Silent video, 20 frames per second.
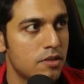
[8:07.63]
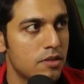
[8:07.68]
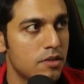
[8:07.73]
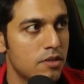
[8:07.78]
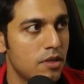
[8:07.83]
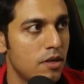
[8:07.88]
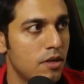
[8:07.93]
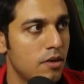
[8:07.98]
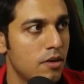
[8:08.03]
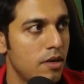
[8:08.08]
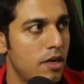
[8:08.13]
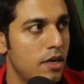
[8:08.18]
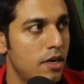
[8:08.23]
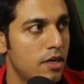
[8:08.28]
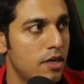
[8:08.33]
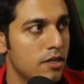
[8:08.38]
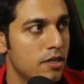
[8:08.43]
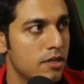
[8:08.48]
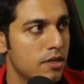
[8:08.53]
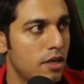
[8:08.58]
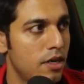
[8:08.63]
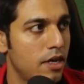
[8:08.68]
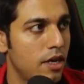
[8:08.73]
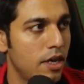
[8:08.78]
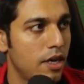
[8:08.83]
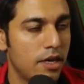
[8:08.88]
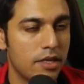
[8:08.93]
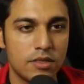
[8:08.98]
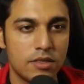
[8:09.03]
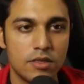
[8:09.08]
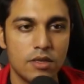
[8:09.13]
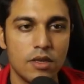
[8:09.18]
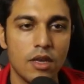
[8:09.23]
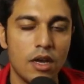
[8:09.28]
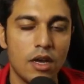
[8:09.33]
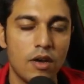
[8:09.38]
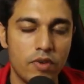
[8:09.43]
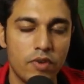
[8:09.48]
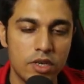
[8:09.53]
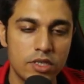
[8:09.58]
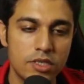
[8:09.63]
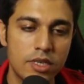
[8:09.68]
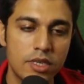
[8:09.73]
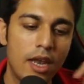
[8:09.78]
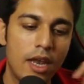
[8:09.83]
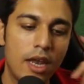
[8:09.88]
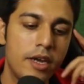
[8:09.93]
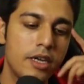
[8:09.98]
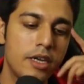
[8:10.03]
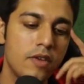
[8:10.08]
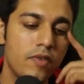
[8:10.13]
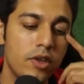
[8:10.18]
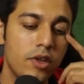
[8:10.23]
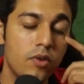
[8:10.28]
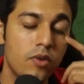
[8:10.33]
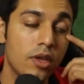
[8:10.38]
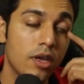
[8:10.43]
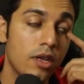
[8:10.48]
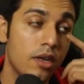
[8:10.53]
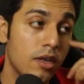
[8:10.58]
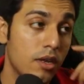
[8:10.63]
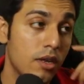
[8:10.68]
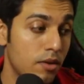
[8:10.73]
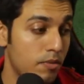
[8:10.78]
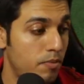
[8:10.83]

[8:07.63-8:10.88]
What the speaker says: it has a functionality where you can